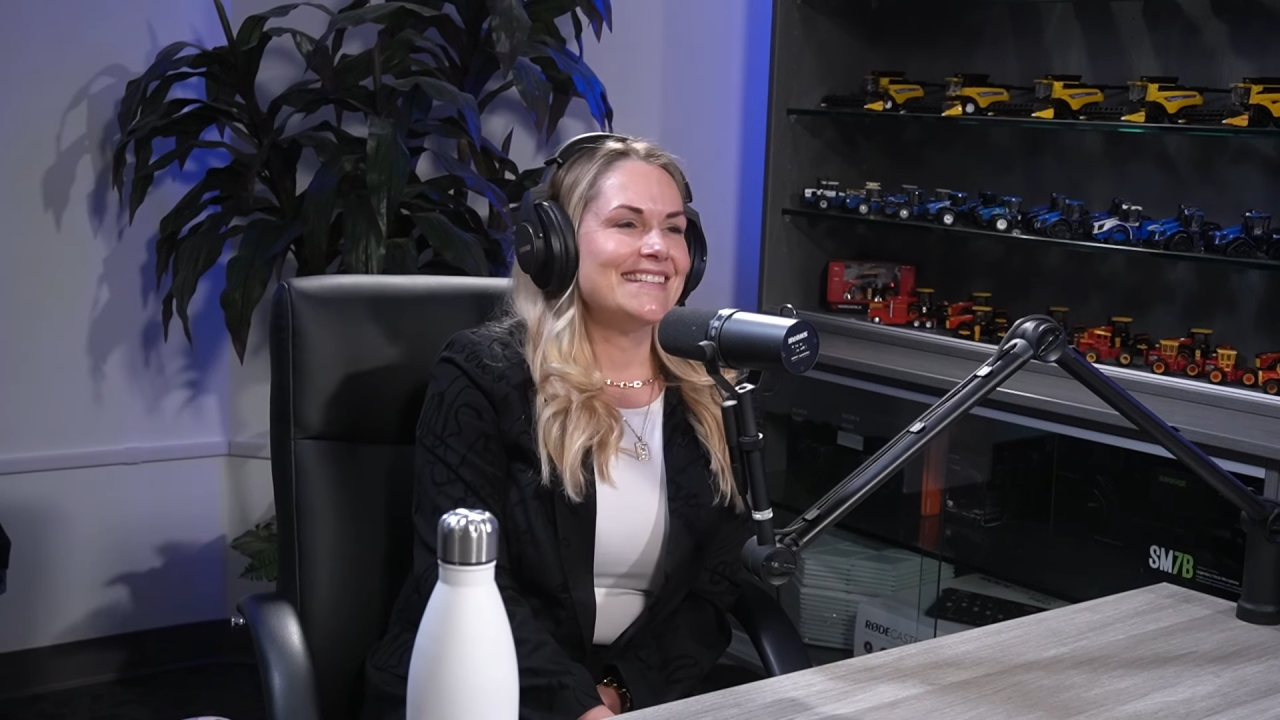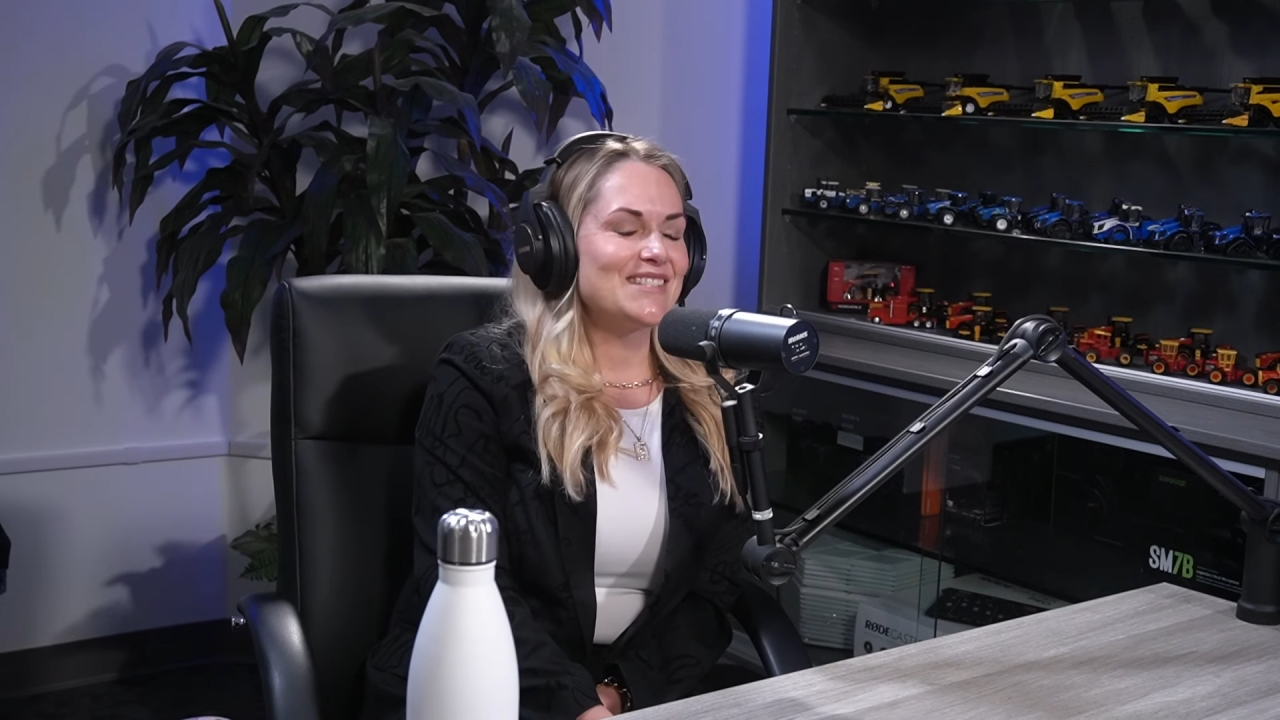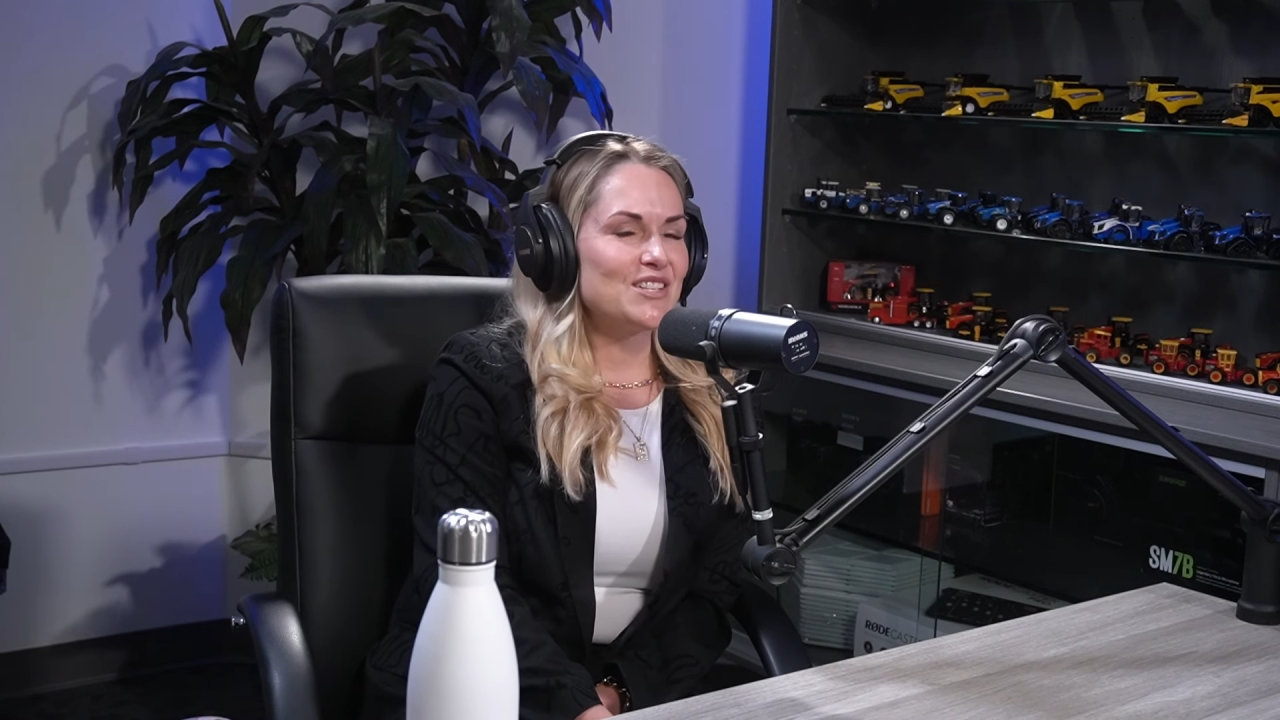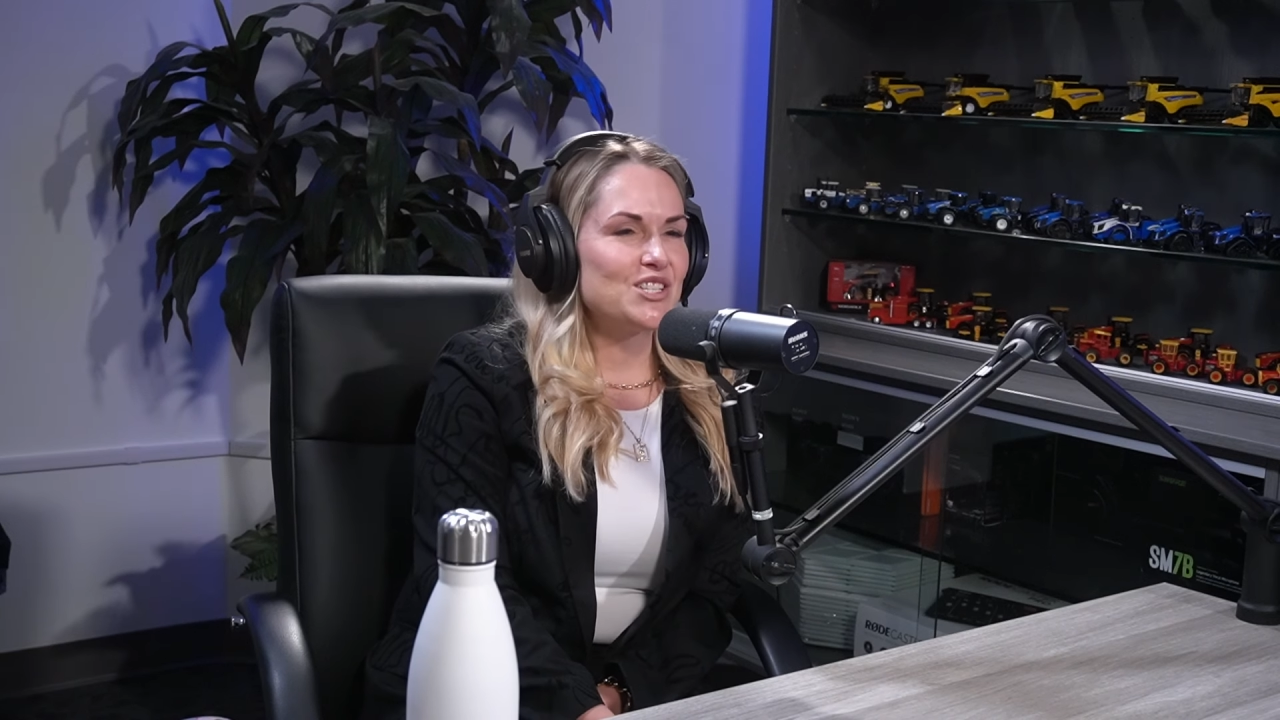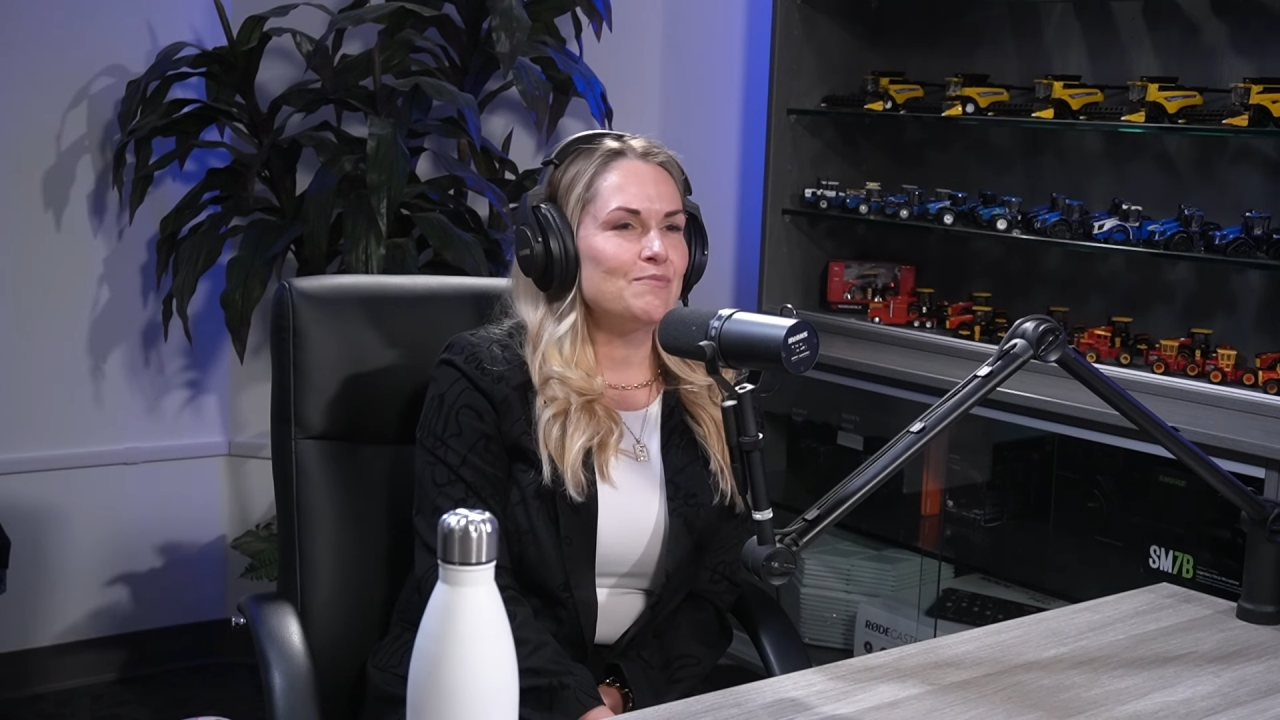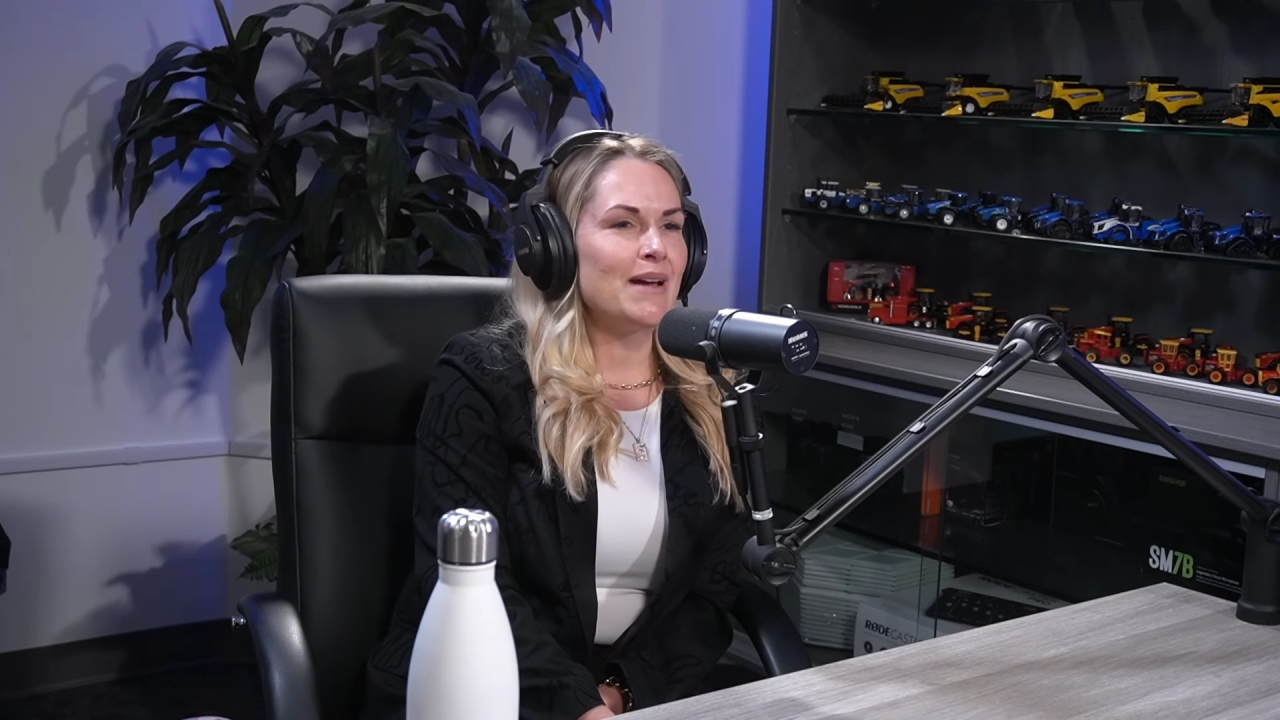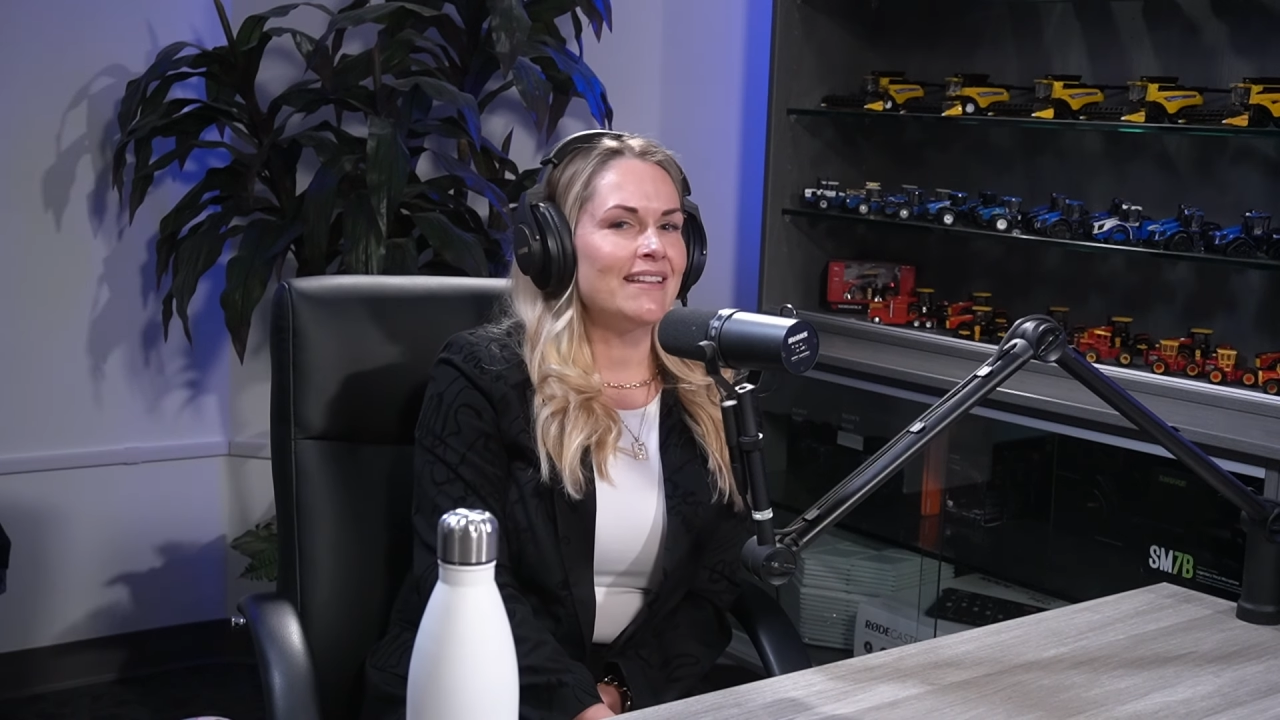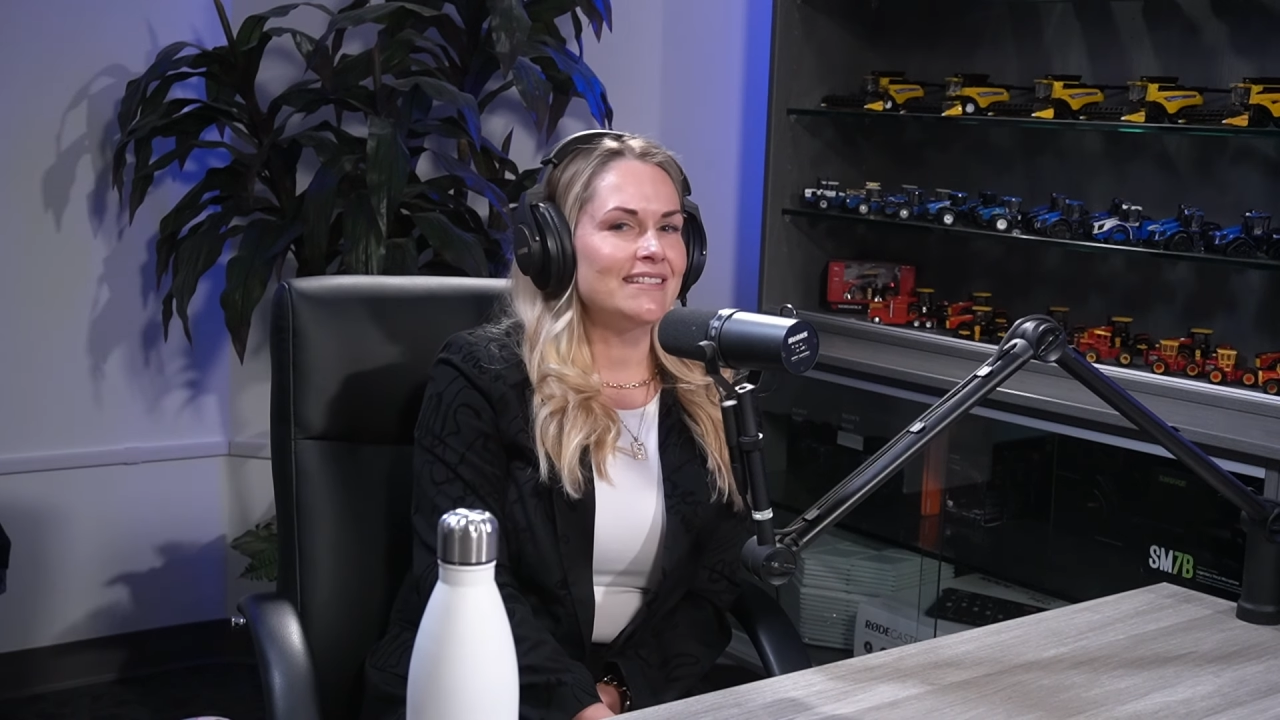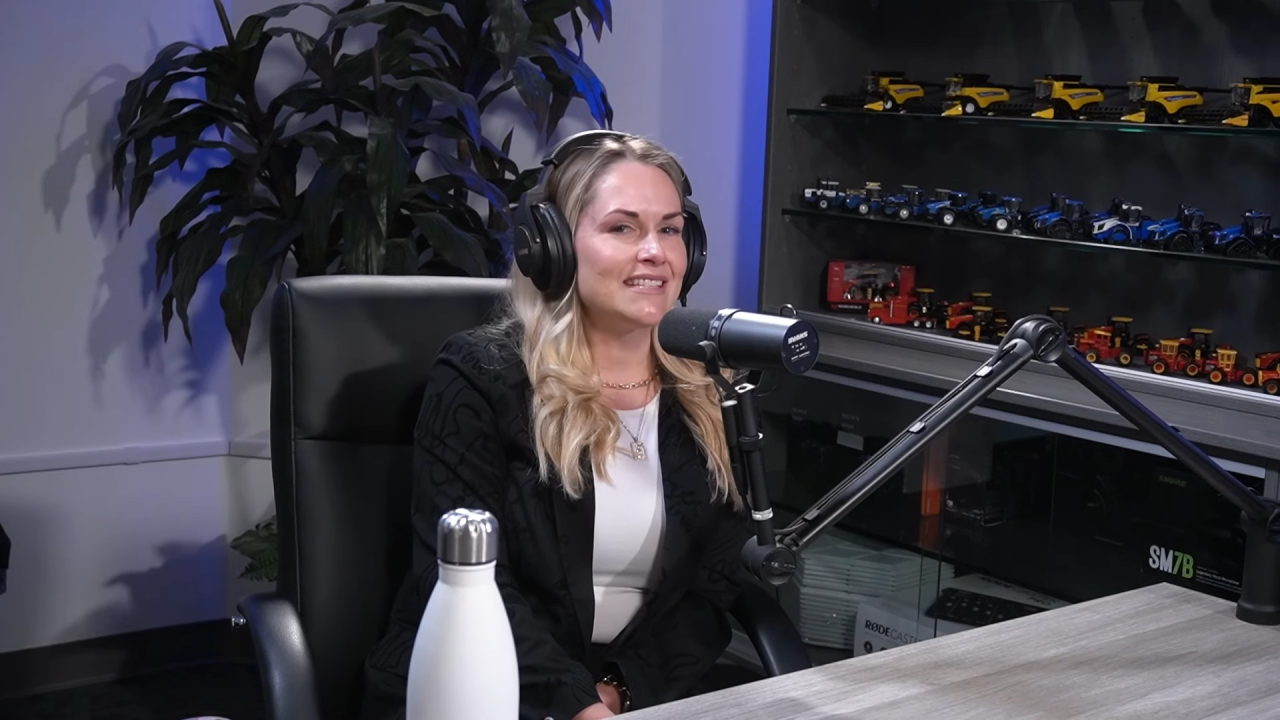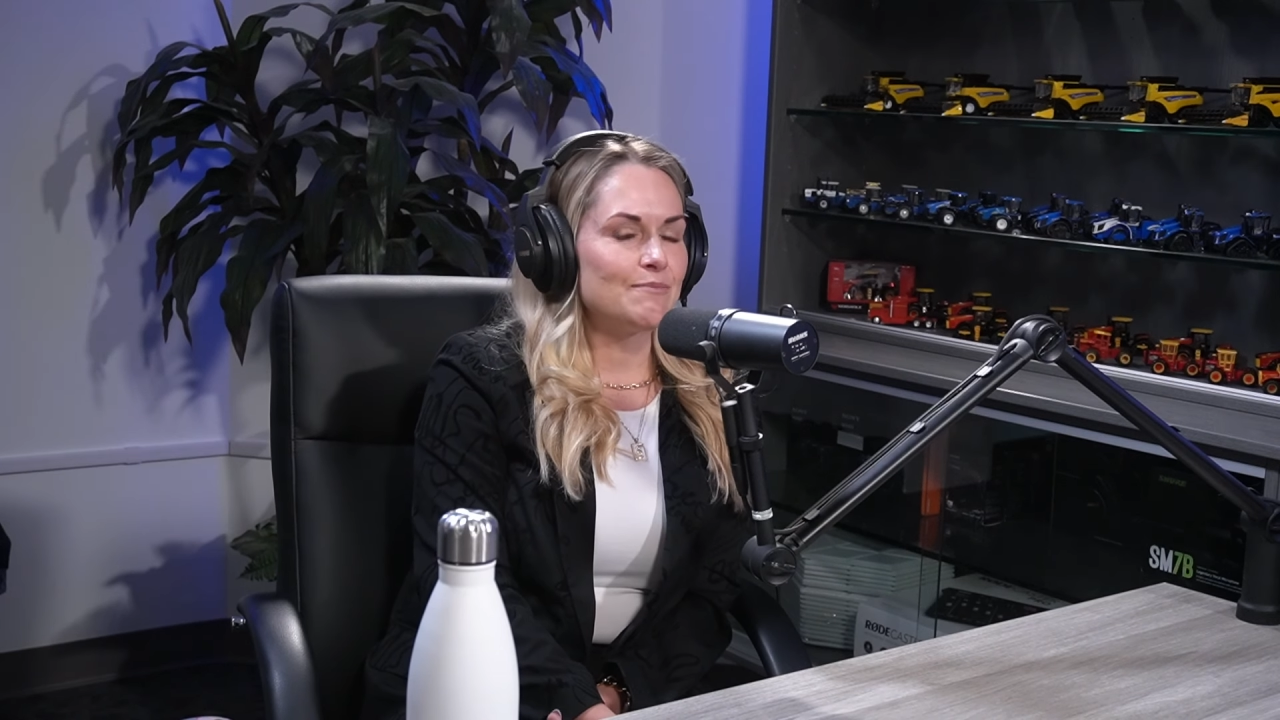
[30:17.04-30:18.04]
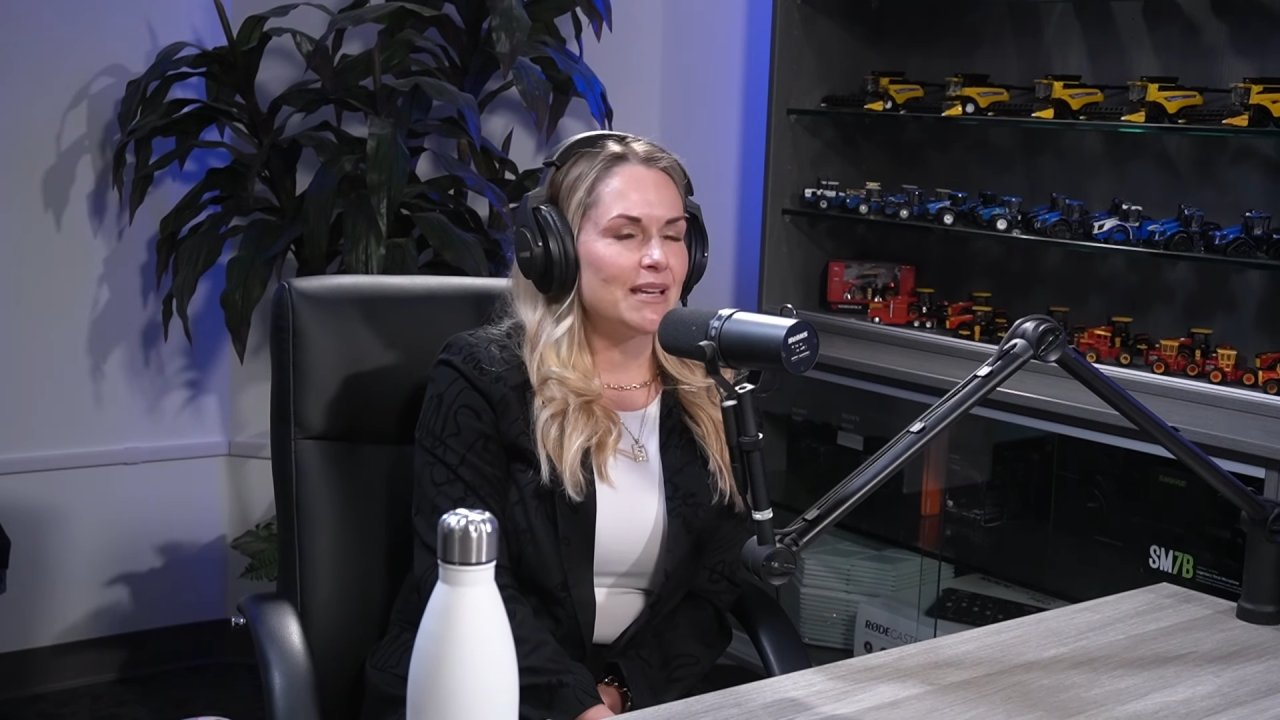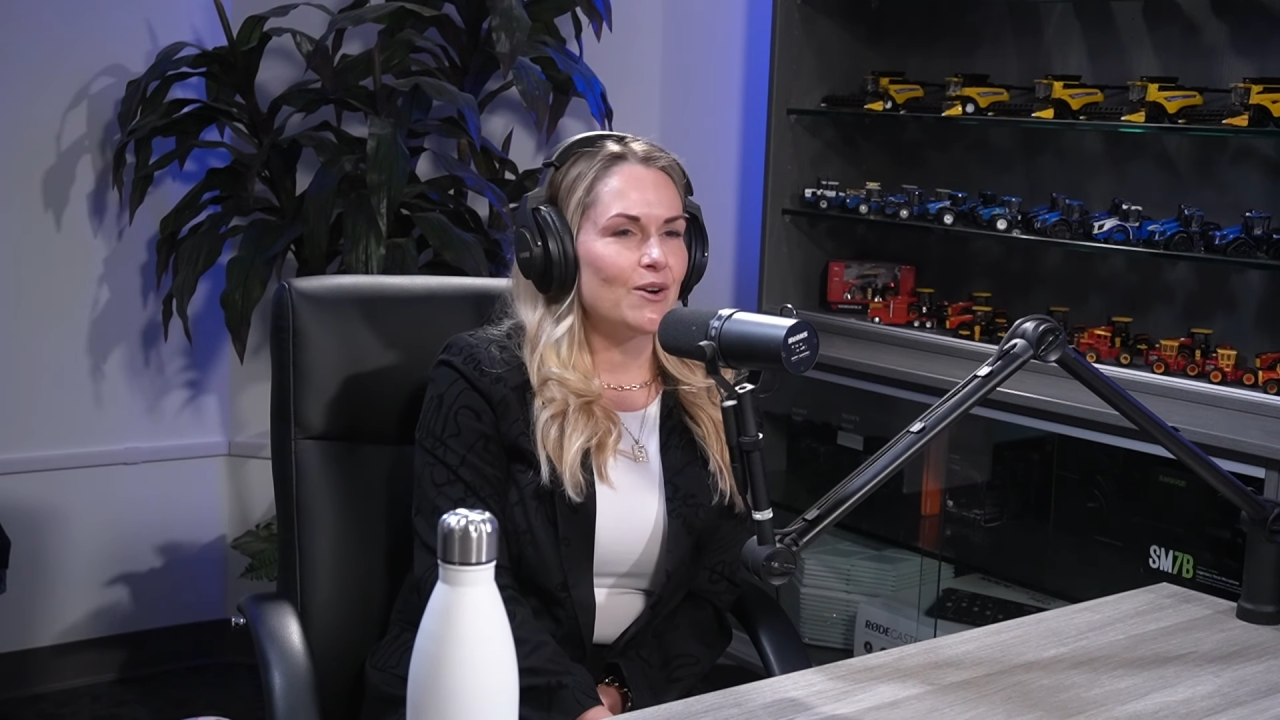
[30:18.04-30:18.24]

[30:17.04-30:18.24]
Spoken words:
So she balances me